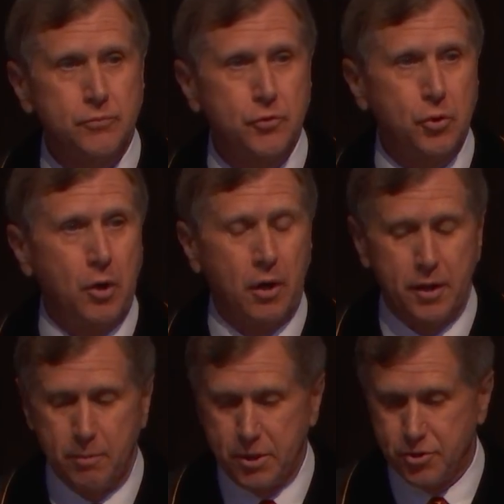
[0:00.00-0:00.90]
too
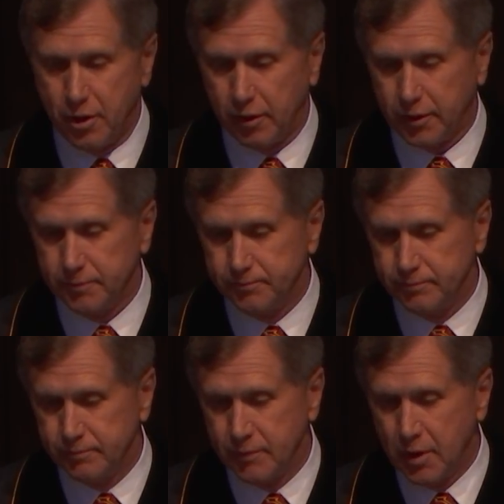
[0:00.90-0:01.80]
early to be drunk.
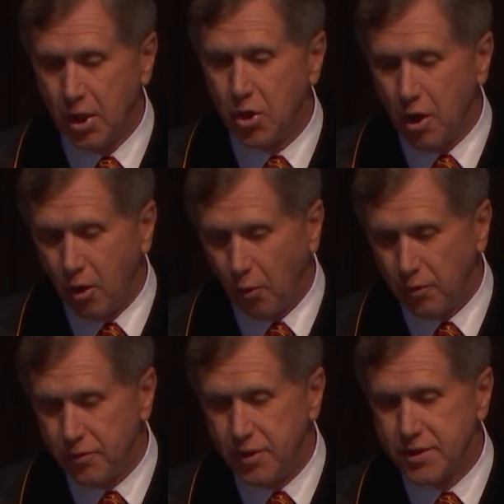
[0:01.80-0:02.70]
No,
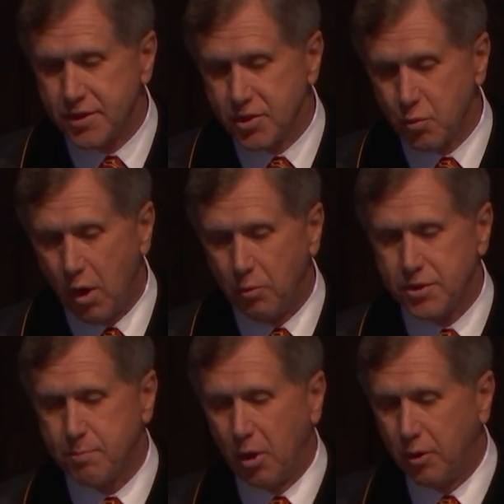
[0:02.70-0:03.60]
this is what was
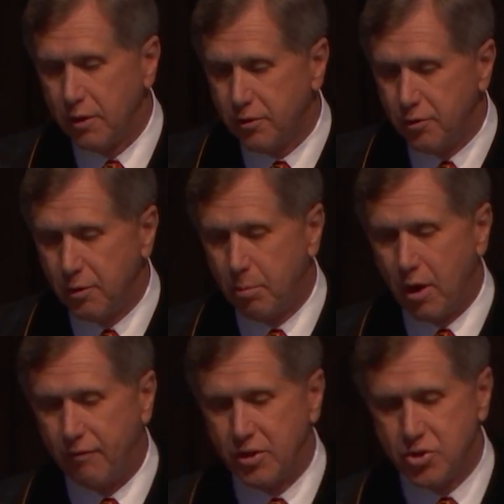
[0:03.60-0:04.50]
spoken through the
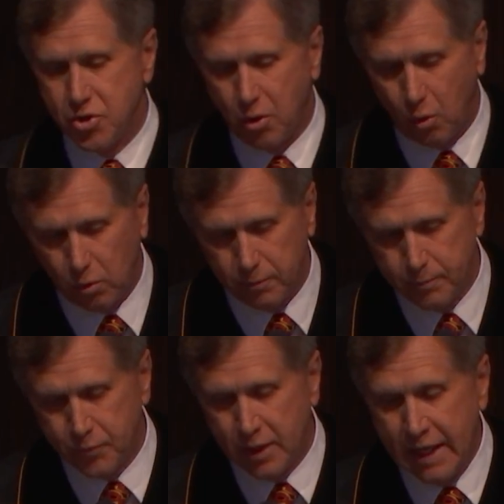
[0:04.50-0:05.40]
prophet Joel.
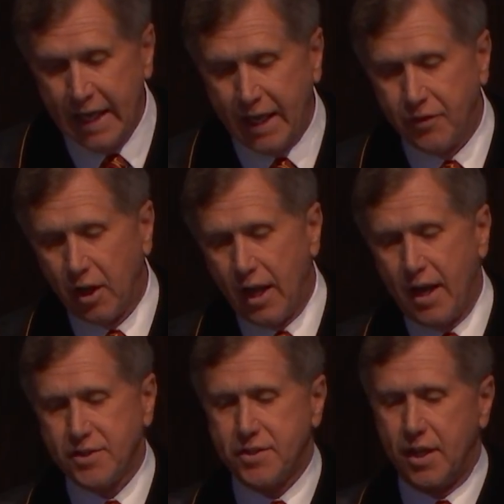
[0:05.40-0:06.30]
In the
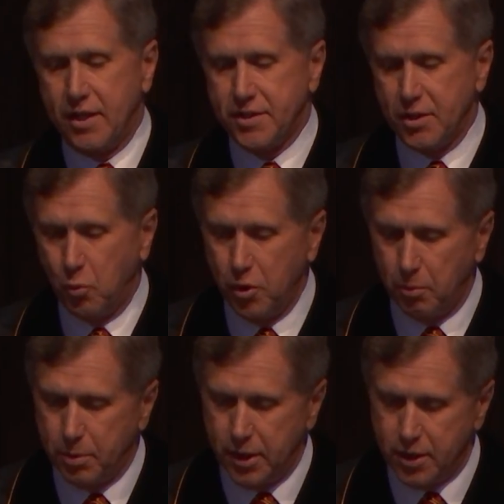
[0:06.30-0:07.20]
last days it will
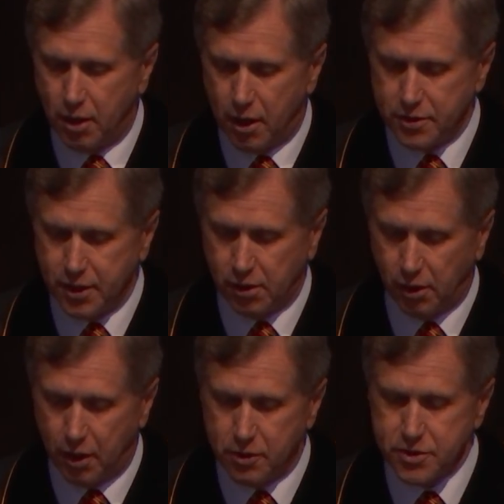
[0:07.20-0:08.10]
be, God
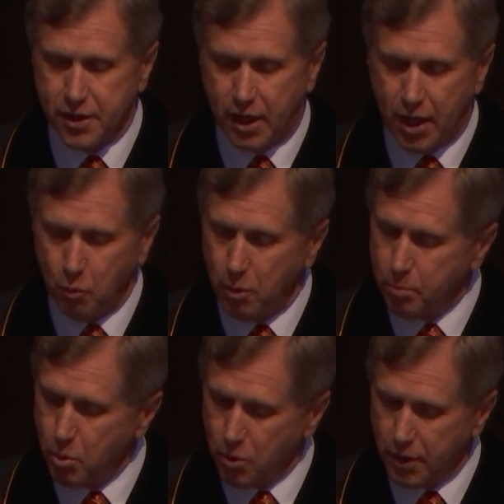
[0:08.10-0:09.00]
declares, that I will
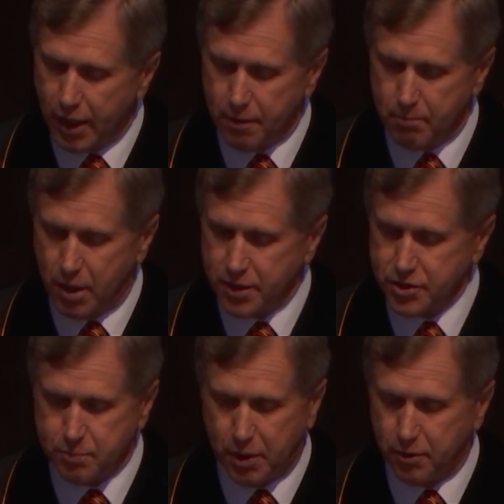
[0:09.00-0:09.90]
pour out my
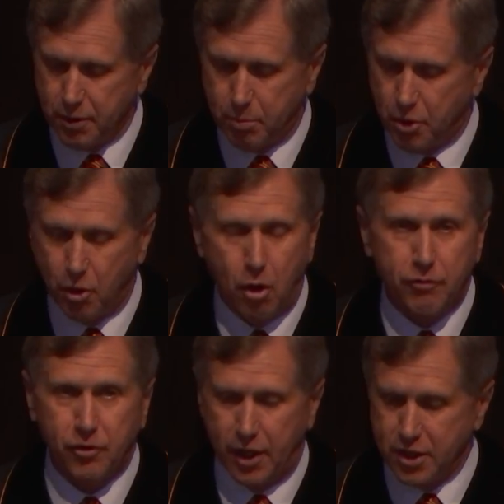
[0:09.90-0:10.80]
spirit upon all
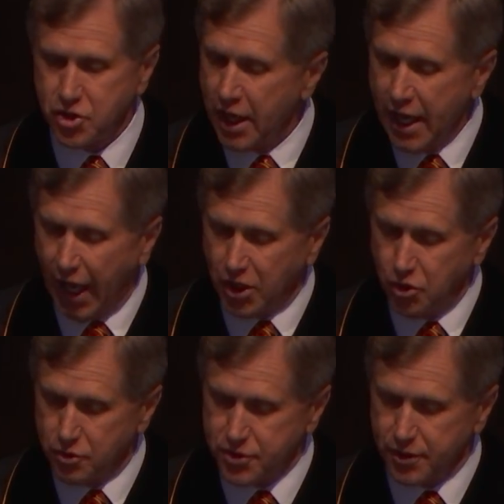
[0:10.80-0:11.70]
flesh, and
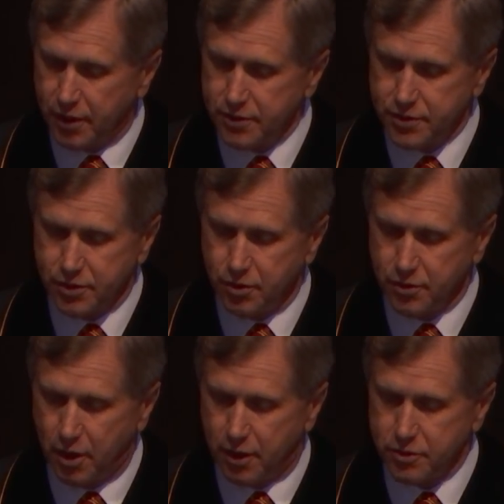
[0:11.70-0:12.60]
your sons and your
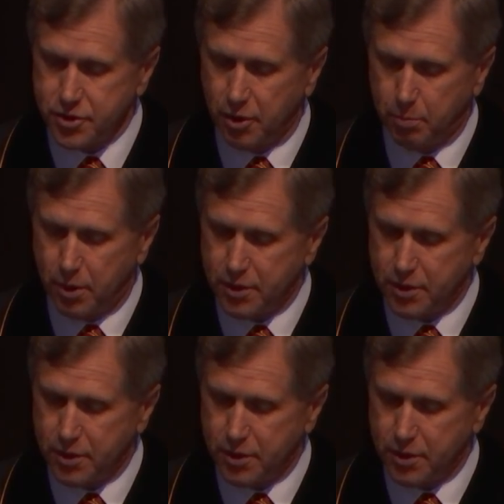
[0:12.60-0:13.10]
daughters shall